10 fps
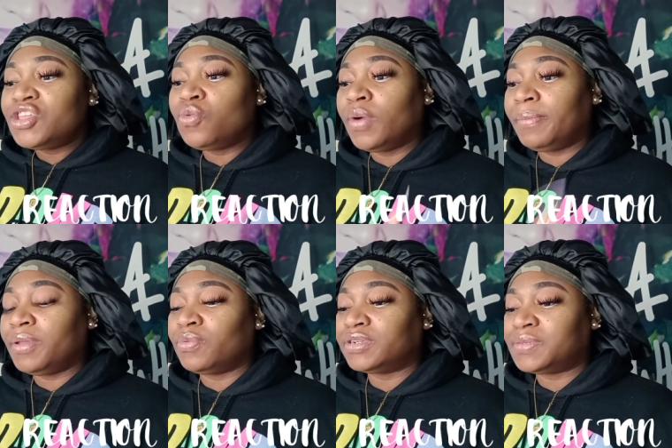you wouldn't
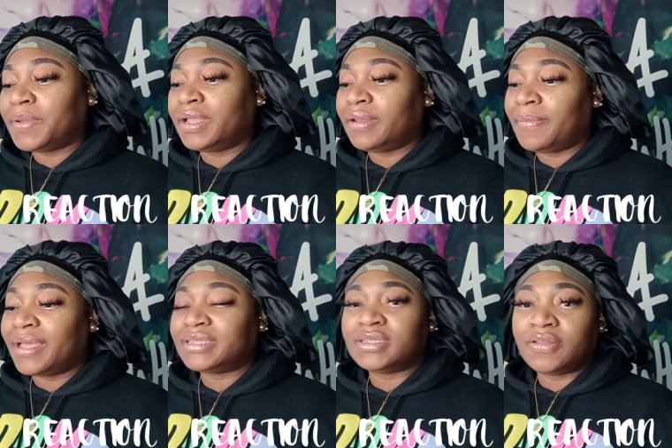be responding
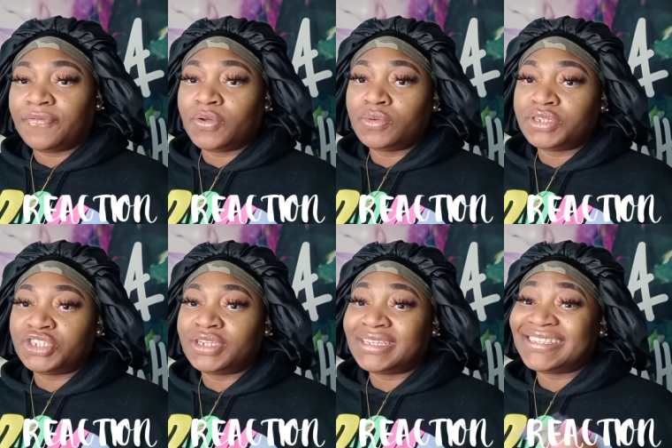back to the
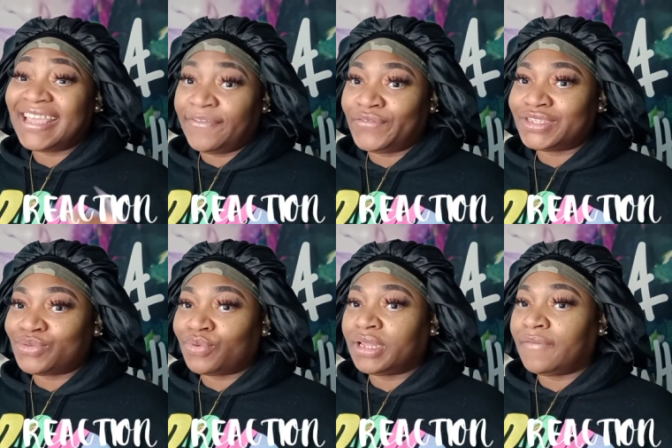foolishness if
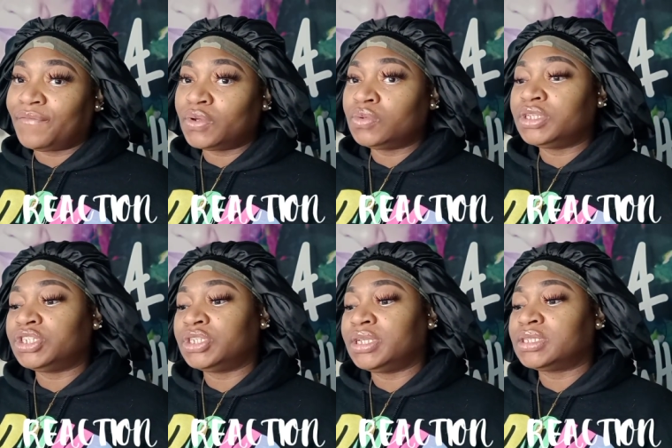it's really
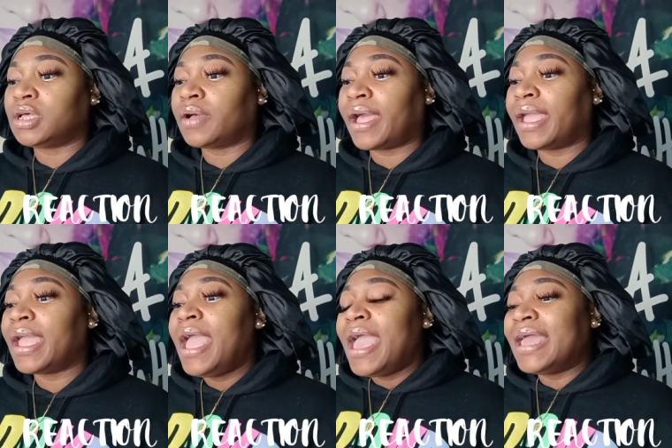foolishness, okay?
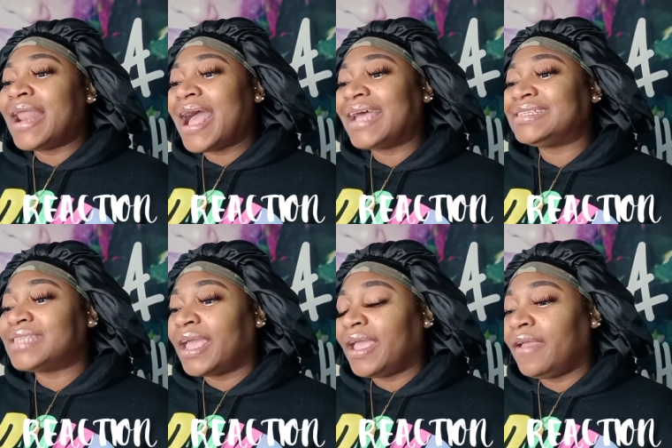And I
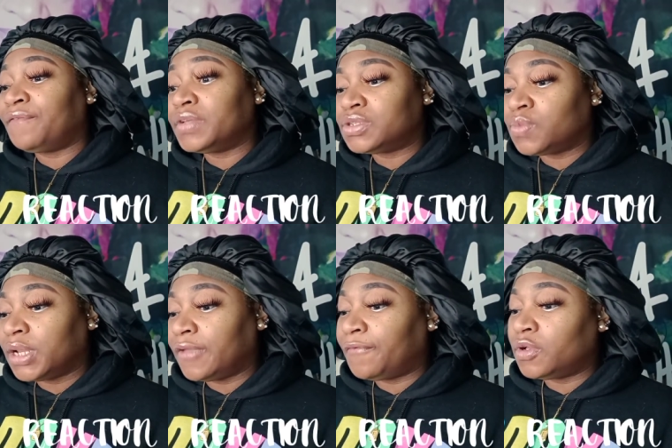say if it's
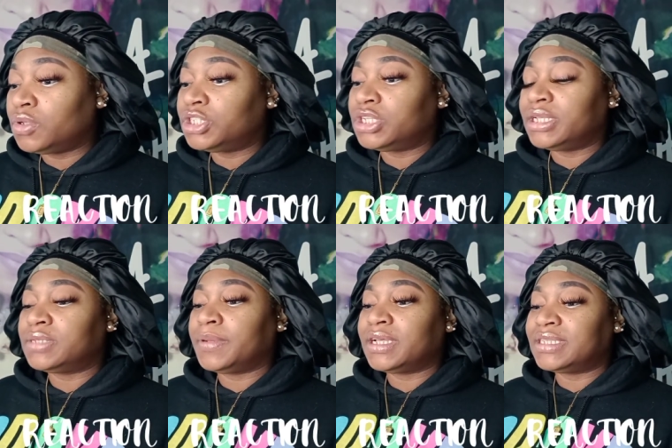really foolishness
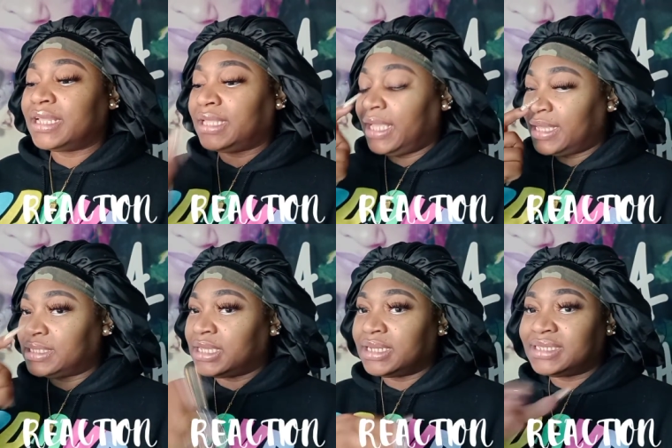because at the
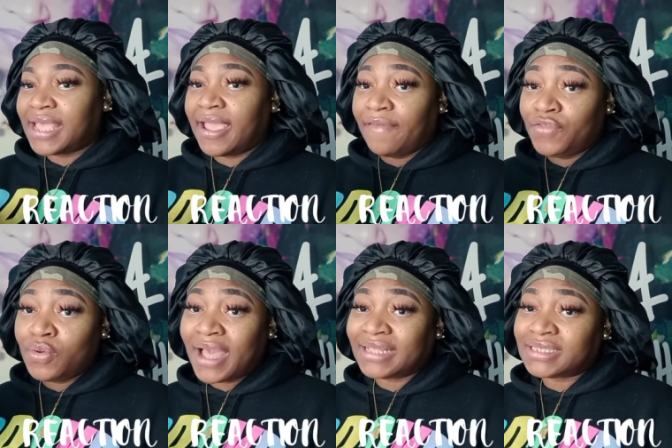end of the day, if
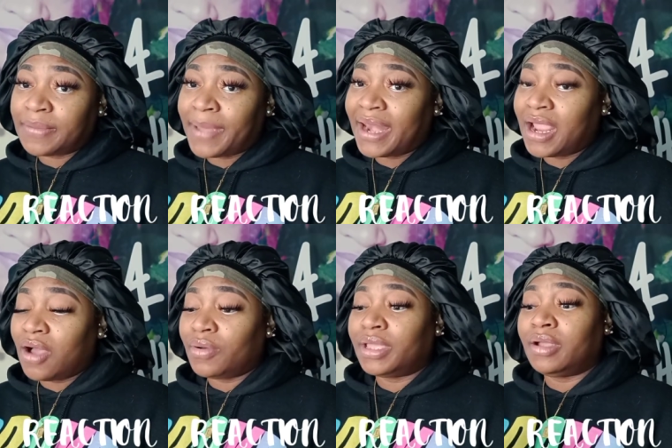you got somebody
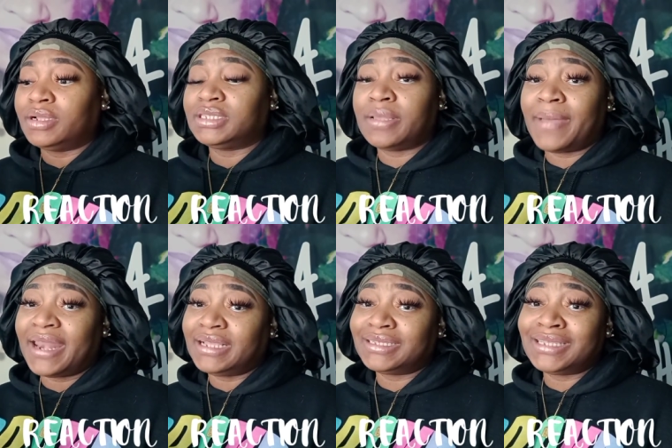on here and
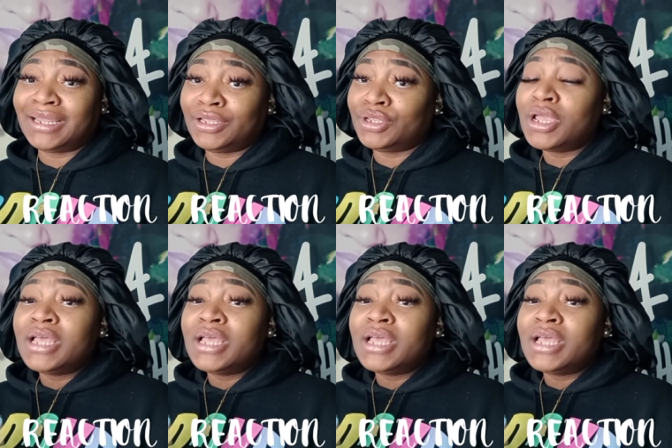somebody is telling